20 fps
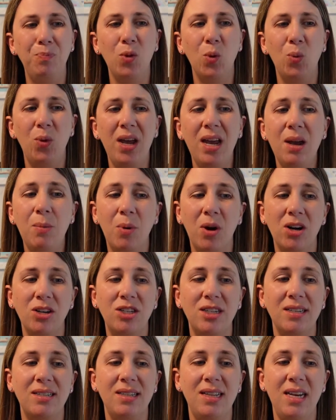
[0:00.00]
We
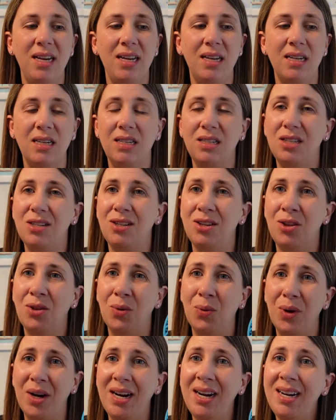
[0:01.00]
purchased these
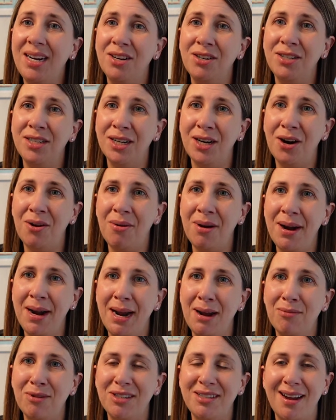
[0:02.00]
3 years ago on
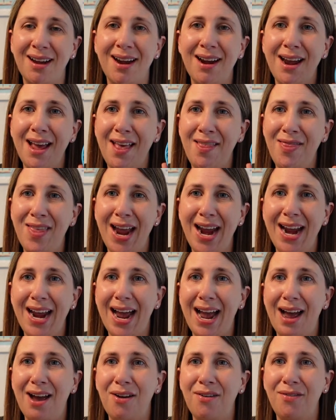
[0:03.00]
Amazon, and they
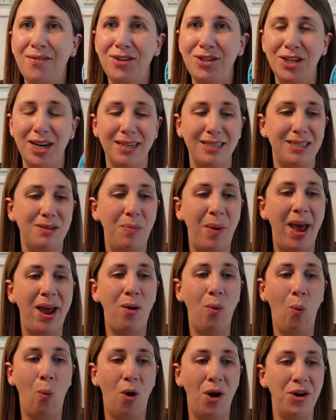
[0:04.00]
have just
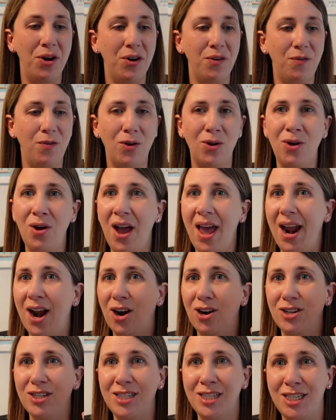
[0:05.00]
been wonderful and
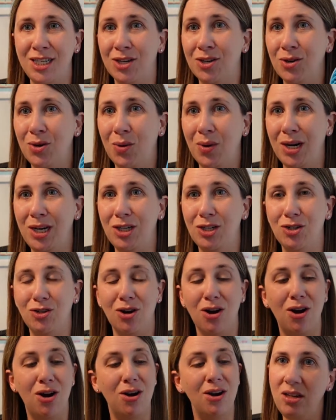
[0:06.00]
are still going
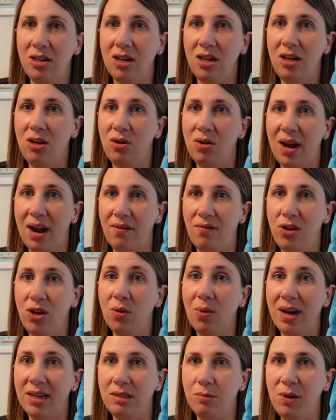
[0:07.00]
strong. They have
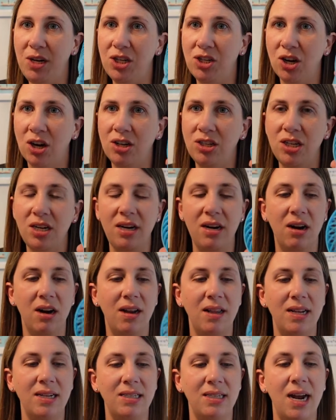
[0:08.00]
USB charging here
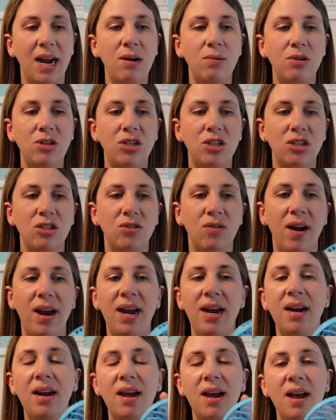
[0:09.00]
on the side, which is
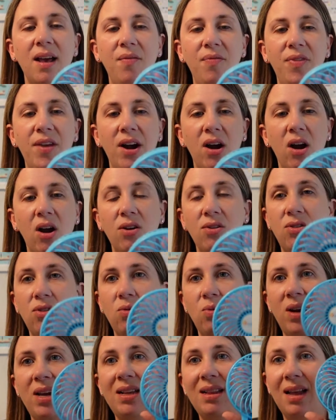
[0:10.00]
great. There are
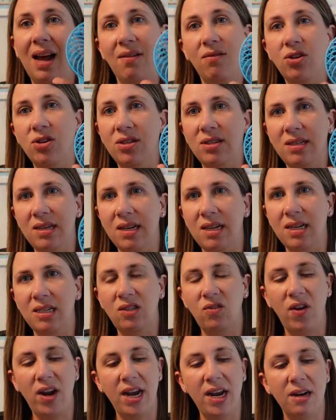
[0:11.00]
3 levels to this
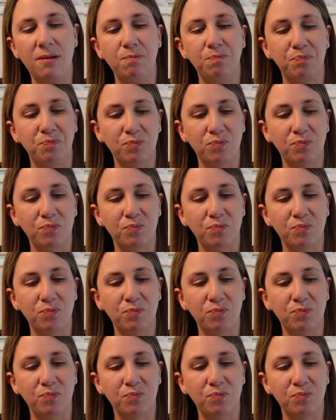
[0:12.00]
fan.